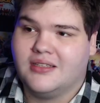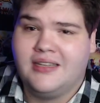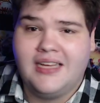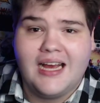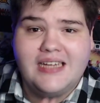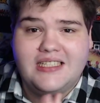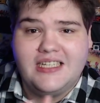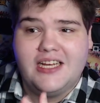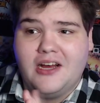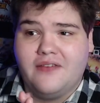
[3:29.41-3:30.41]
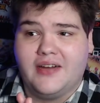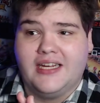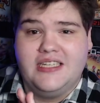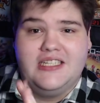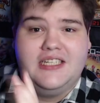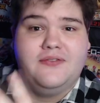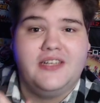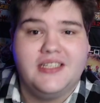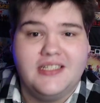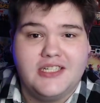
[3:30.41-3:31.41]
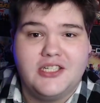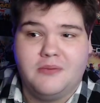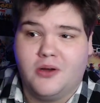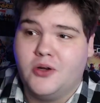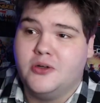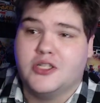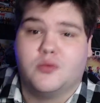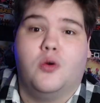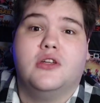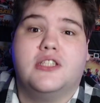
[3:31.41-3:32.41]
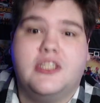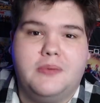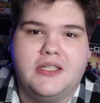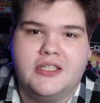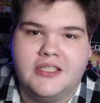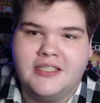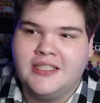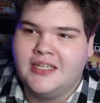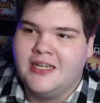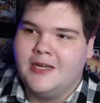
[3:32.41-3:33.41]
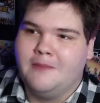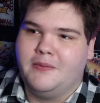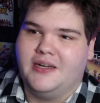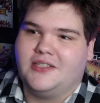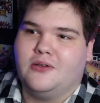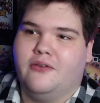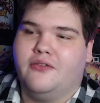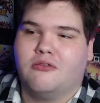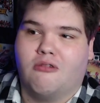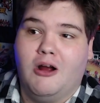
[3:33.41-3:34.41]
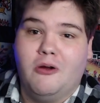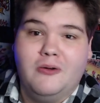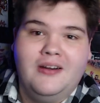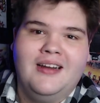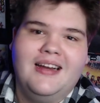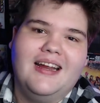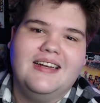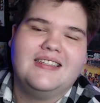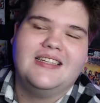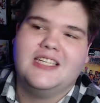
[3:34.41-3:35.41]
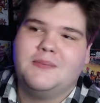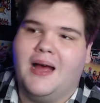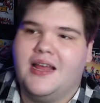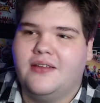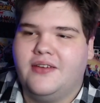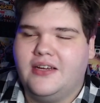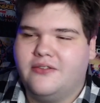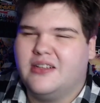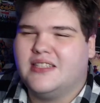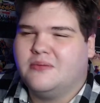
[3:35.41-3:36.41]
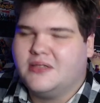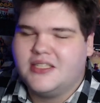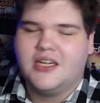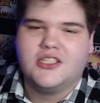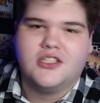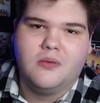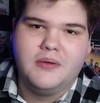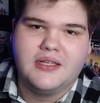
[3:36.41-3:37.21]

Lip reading: The idea of like a deviant Digimon who just wants to be good, but is sort of thrown into this path of evil, as it was touched on with